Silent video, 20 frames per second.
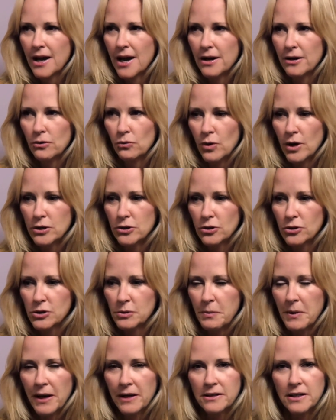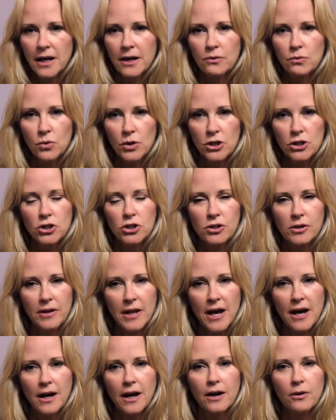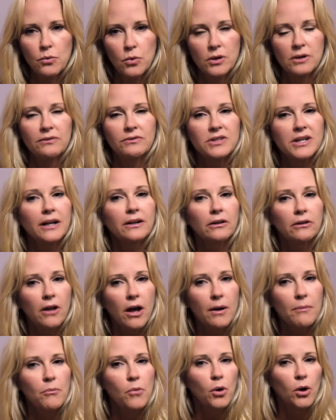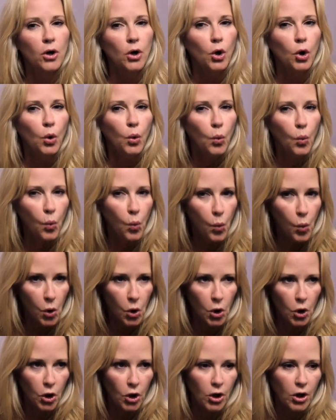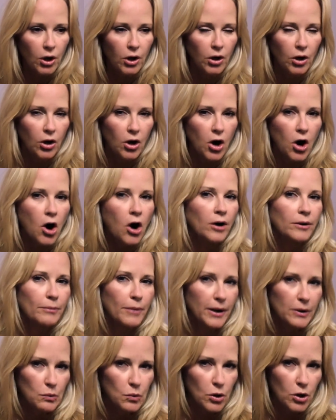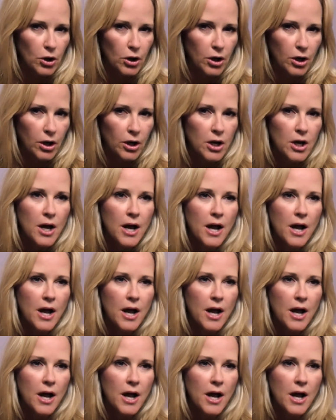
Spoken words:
And in retrospect, I wish that I would have done a lot more work on my work.